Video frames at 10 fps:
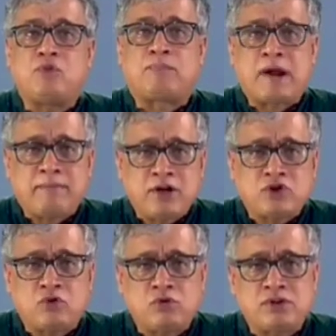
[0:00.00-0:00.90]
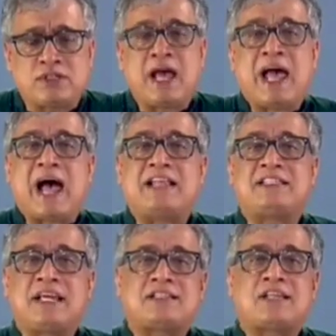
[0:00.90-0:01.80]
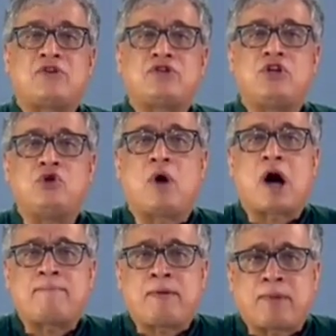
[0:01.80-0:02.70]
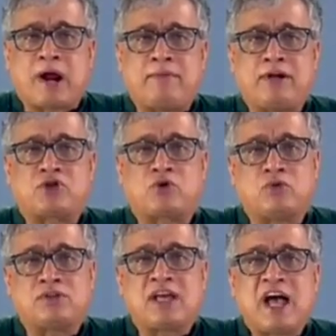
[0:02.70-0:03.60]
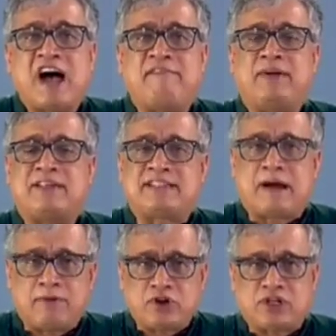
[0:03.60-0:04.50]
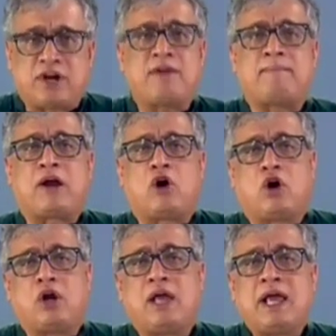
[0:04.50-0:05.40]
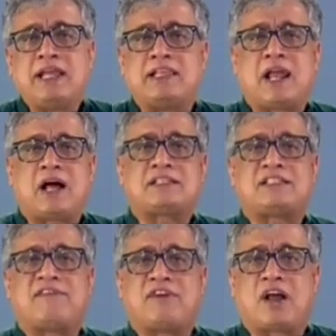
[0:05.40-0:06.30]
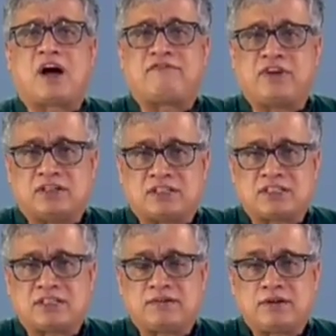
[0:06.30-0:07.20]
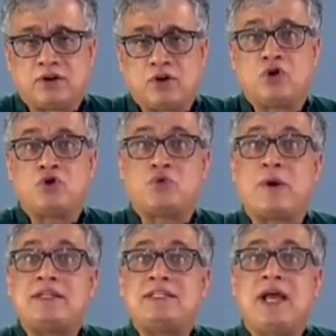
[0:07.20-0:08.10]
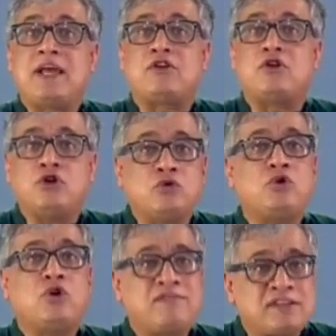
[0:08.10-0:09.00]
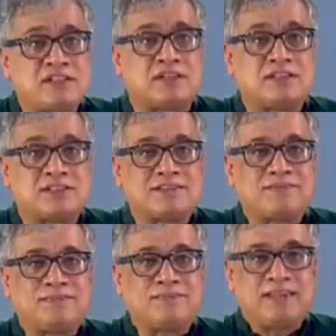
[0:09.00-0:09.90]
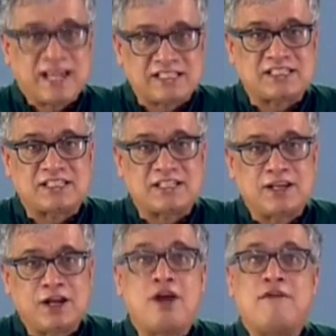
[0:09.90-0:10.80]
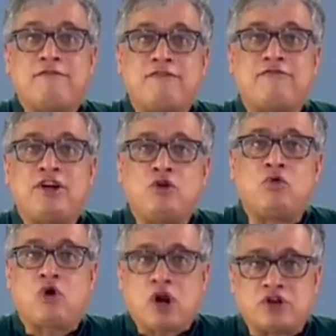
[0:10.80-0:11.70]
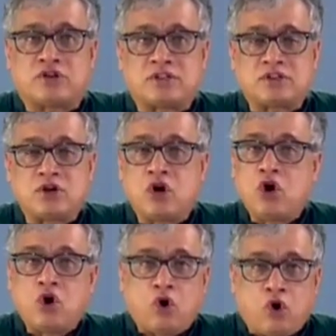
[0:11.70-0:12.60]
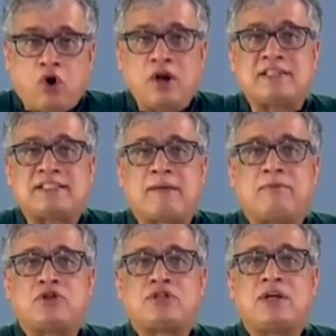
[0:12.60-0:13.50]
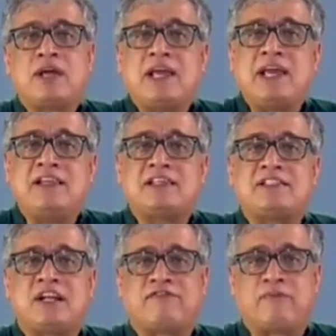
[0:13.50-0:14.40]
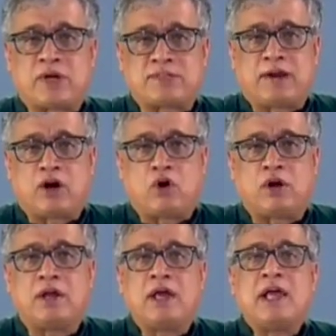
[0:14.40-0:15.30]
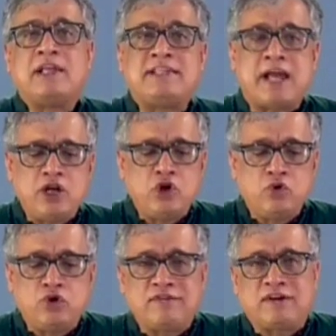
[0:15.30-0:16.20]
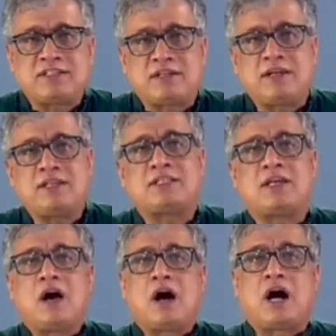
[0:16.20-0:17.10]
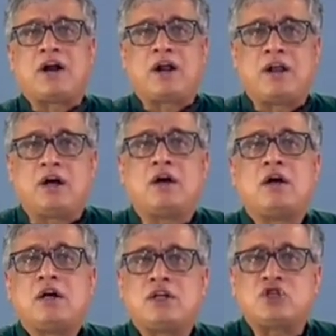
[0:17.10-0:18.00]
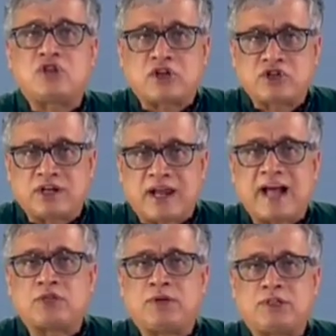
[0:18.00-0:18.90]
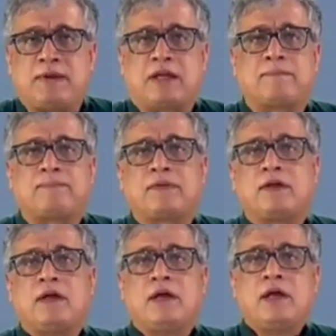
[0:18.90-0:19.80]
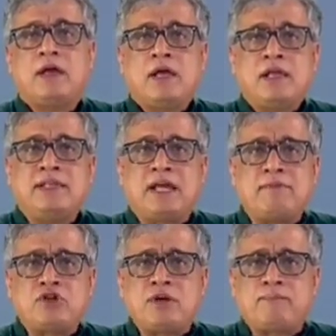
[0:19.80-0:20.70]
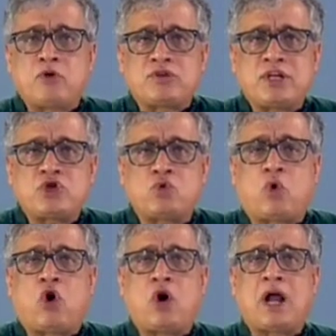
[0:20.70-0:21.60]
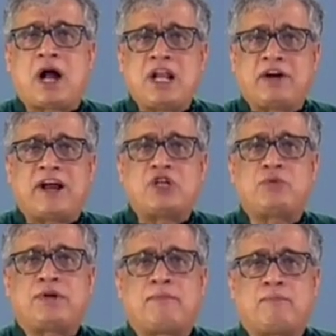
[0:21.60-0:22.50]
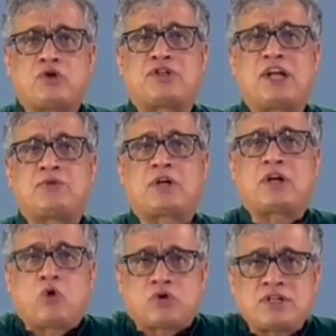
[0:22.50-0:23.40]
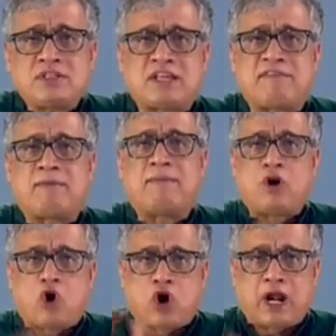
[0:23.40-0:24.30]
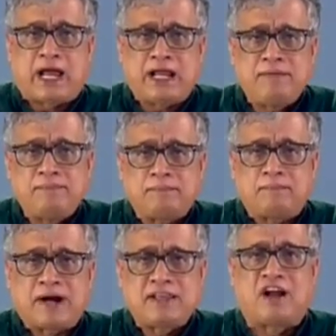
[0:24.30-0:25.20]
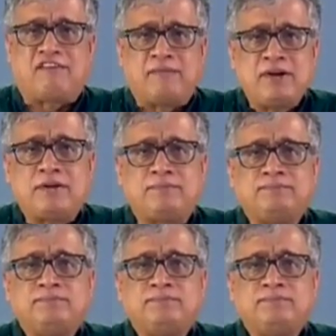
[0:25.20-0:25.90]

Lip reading: new primary schools and 6,000 new upper primary schools have been established here in Bengal in the last 7.5 years. 28 new universities. Yes, 50 new colleges, all established in the state of West Bengal. 10 new universities are under construction as we speak. The admission process to all undergraduate and postgraduate courses have been made online by the government.